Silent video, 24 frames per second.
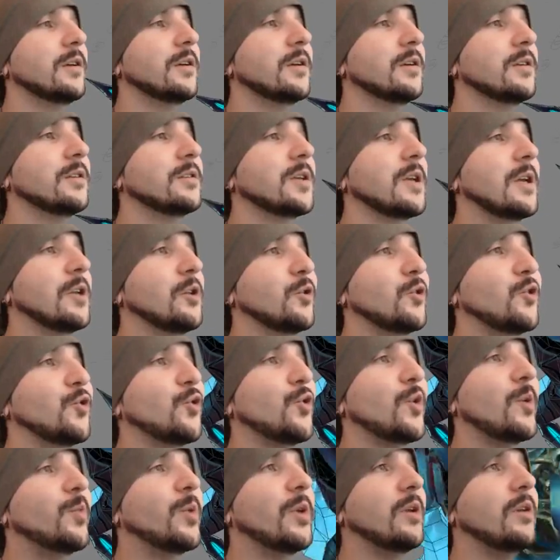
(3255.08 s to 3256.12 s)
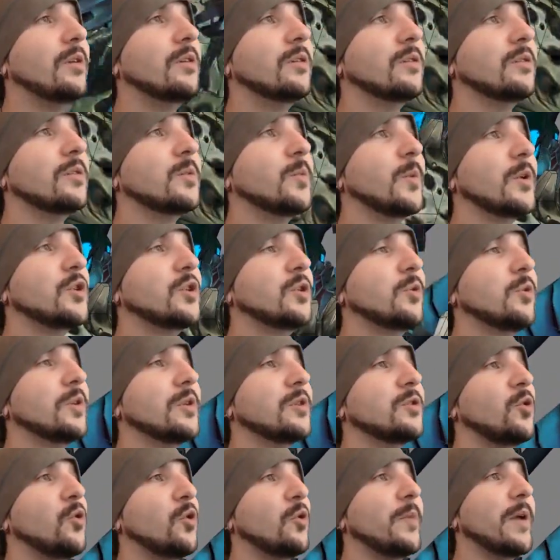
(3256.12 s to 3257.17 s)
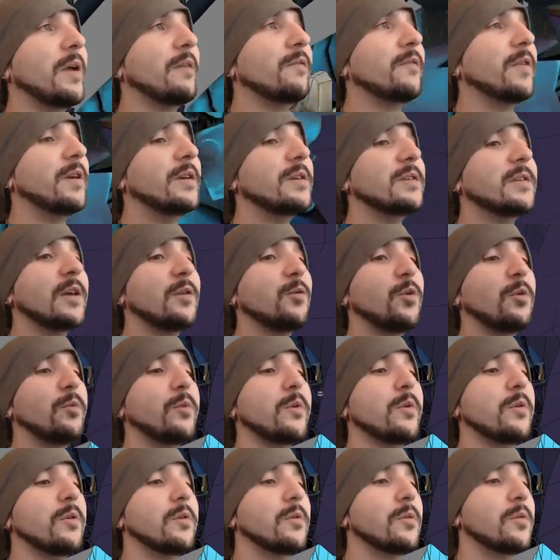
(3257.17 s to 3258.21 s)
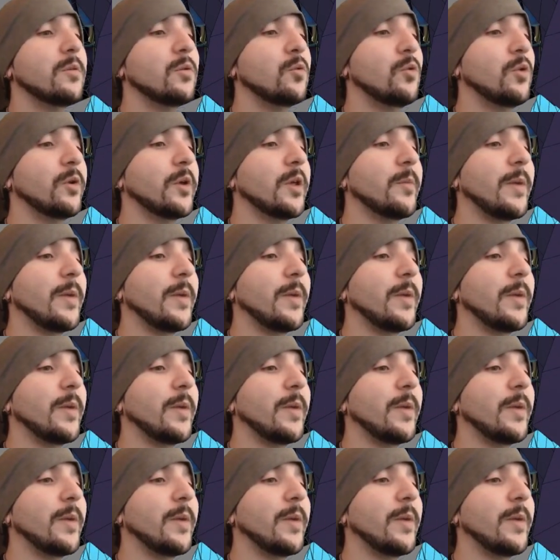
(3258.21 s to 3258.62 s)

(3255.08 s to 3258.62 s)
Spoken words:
Gonna look creepy, especially with this old man phase that we'll get back